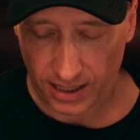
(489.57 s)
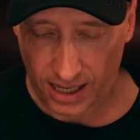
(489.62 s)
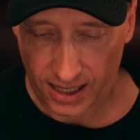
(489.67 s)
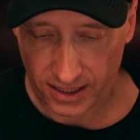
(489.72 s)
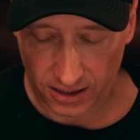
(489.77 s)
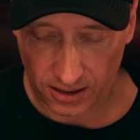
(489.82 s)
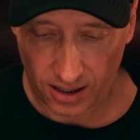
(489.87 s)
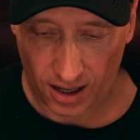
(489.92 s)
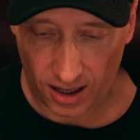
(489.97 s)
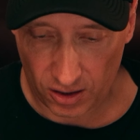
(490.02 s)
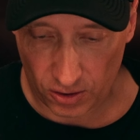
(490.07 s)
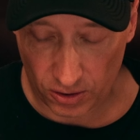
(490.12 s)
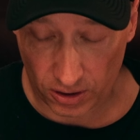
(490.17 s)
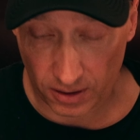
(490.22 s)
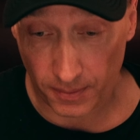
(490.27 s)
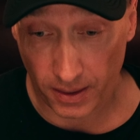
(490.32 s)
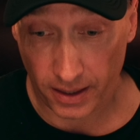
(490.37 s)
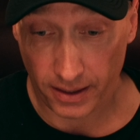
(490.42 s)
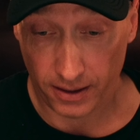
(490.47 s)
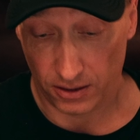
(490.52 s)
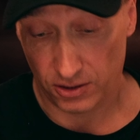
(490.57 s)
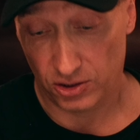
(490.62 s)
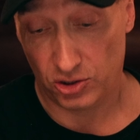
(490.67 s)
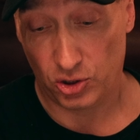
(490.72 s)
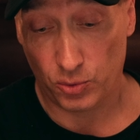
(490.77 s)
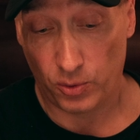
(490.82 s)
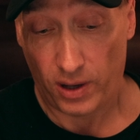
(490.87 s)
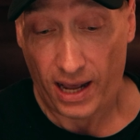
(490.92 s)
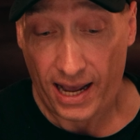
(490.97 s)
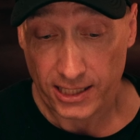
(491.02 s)
kind of color.
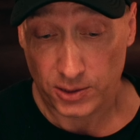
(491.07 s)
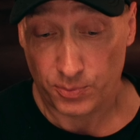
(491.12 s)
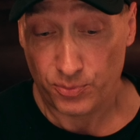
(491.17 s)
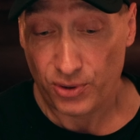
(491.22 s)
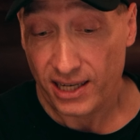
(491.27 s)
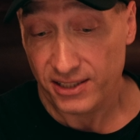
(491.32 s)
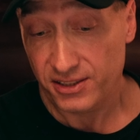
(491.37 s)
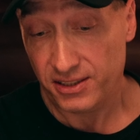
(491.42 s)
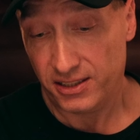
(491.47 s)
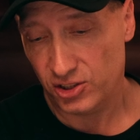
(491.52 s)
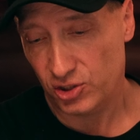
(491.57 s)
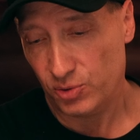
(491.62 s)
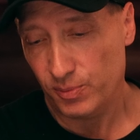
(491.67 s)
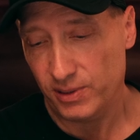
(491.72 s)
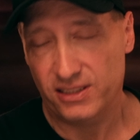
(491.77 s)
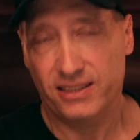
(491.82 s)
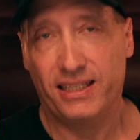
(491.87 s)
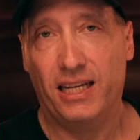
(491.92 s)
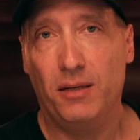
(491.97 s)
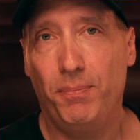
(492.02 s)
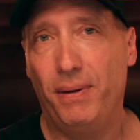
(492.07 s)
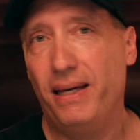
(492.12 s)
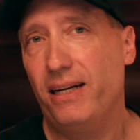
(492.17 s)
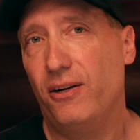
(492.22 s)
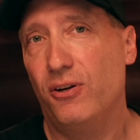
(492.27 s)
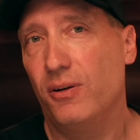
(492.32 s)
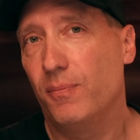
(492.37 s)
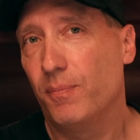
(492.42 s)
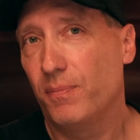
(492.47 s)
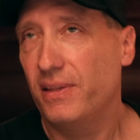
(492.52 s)
So as brass instruments get
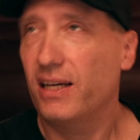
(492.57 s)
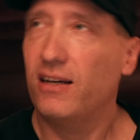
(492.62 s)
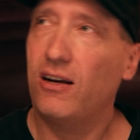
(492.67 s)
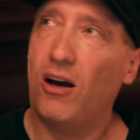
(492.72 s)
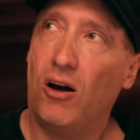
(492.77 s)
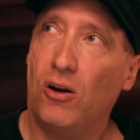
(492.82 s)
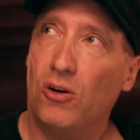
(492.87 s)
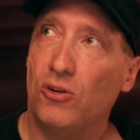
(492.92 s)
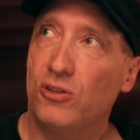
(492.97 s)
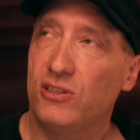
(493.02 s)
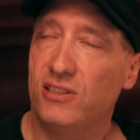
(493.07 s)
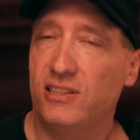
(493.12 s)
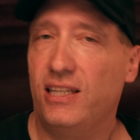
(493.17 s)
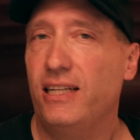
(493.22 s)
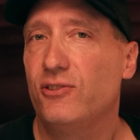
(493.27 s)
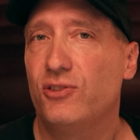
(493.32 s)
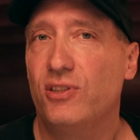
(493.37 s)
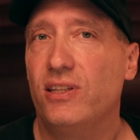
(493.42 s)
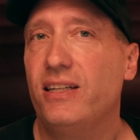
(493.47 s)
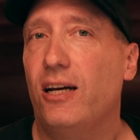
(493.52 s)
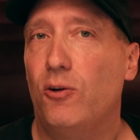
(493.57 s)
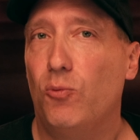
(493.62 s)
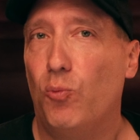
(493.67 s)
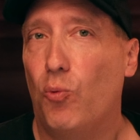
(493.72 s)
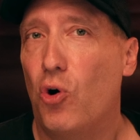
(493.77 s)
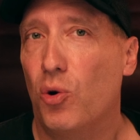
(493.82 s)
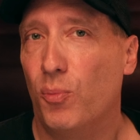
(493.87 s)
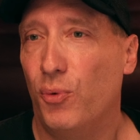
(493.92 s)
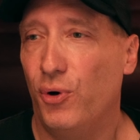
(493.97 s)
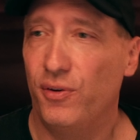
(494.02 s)
bigger, the color tends to get
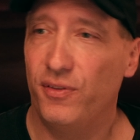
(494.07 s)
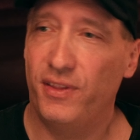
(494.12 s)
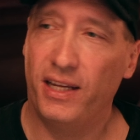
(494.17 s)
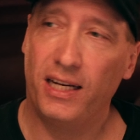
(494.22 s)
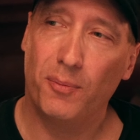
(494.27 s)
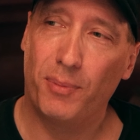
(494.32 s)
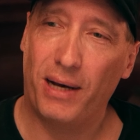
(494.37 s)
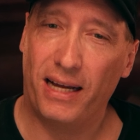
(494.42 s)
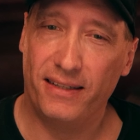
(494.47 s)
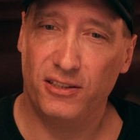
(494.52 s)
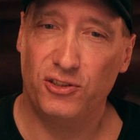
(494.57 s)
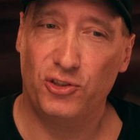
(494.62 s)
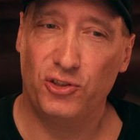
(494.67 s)
warmer. Think about the